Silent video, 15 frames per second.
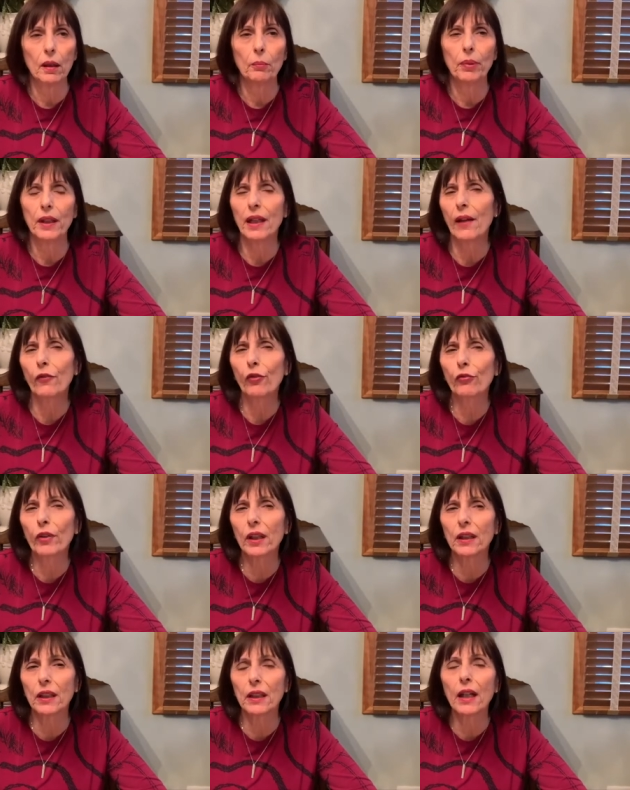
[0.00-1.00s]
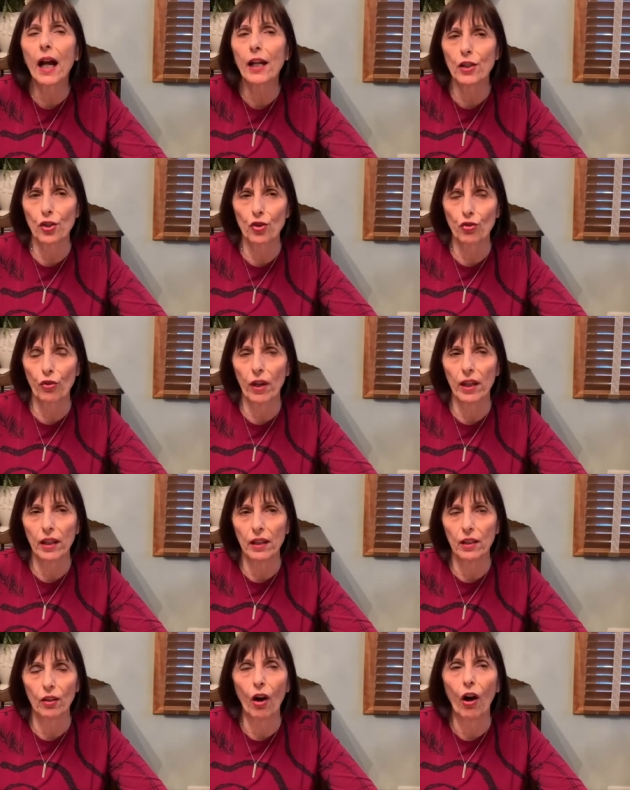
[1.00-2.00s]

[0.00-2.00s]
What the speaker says: but never really concentrated